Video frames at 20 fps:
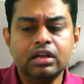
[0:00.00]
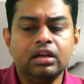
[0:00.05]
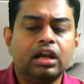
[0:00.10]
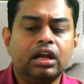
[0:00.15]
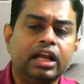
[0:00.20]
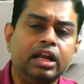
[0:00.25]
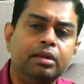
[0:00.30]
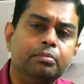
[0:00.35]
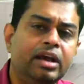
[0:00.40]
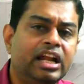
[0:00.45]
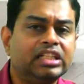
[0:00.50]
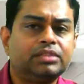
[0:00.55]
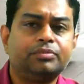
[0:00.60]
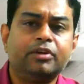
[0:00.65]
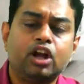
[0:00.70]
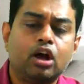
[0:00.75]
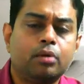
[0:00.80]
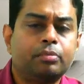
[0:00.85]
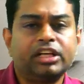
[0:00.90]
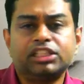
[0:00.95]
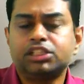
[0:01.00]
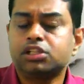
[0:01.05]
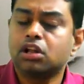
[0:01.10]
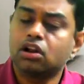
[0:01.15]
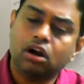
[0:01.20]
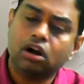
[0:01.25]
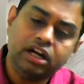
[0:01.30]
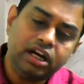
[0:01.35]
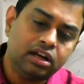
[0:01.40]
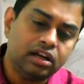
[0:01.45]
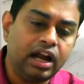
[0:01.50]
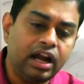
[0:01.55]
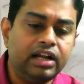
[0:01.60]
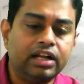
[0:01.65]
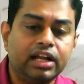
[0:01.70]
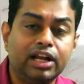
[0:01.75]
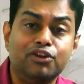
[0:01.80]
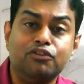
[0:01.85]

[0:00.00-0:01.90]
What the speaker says: in management operational audit. I'll tell you.